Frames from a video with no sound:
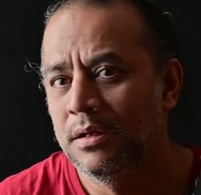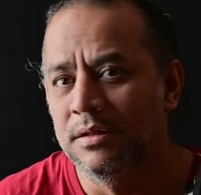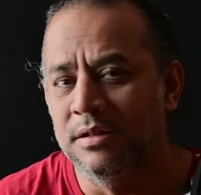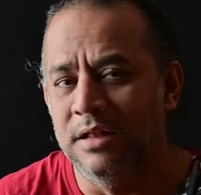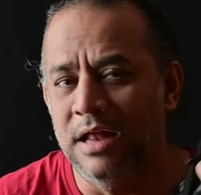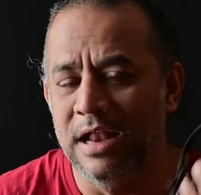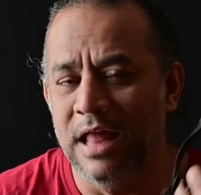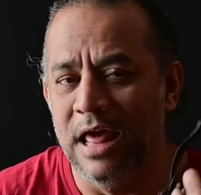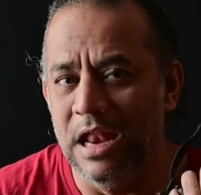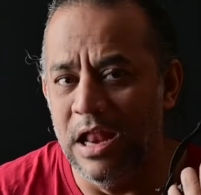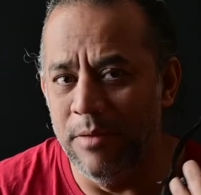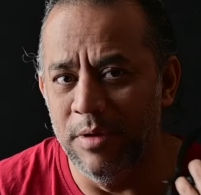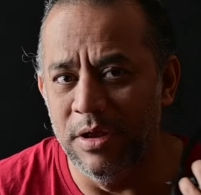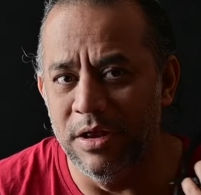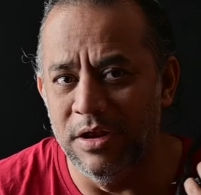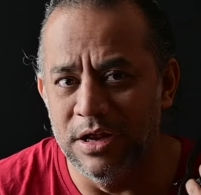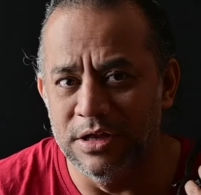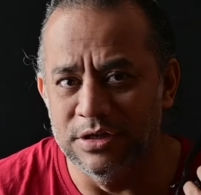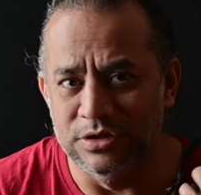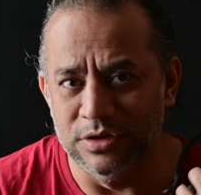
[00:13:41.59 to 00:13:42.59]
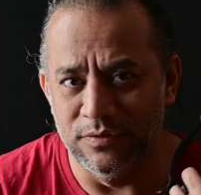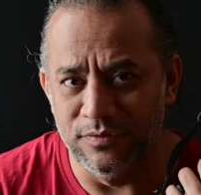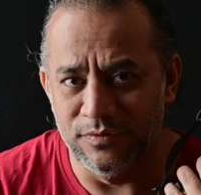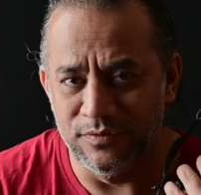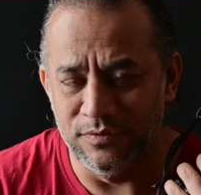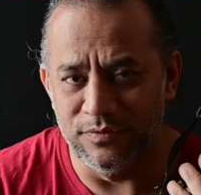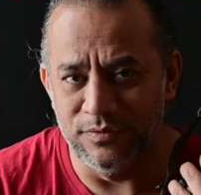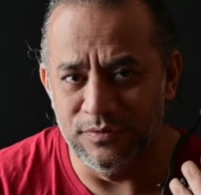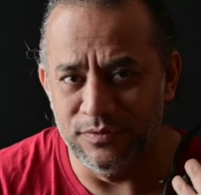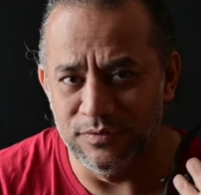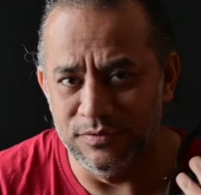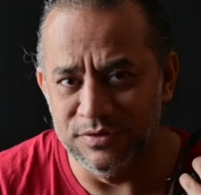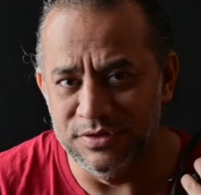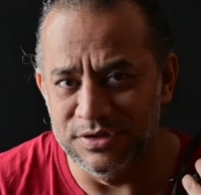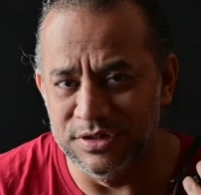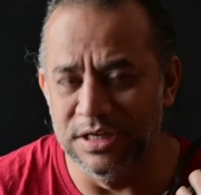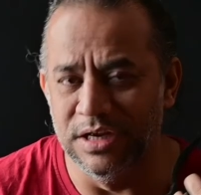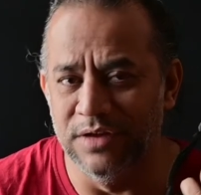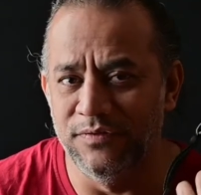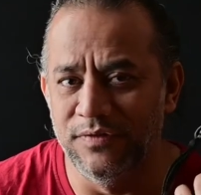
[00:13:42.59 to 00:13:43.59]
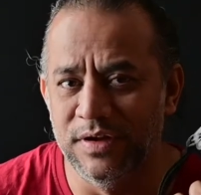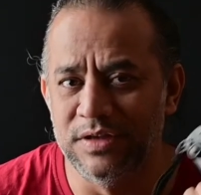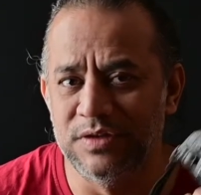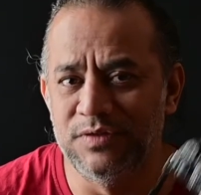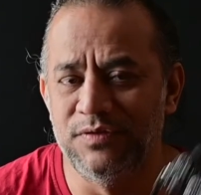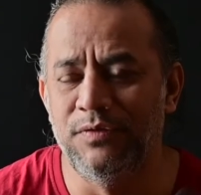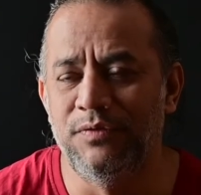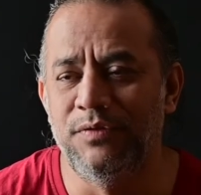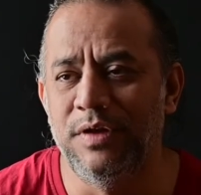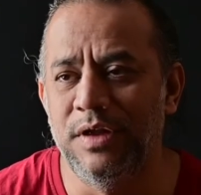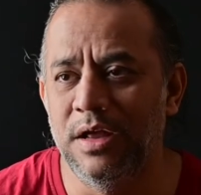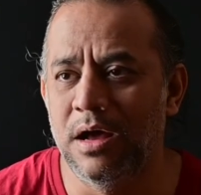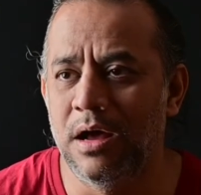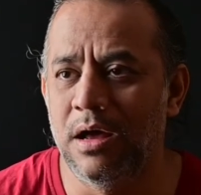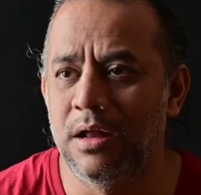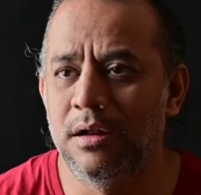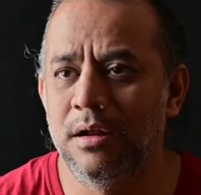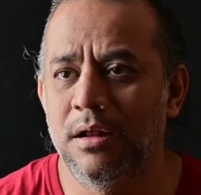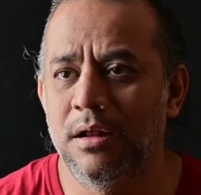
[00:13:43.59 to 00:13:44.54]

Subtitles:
The dynamic range of GFX50R,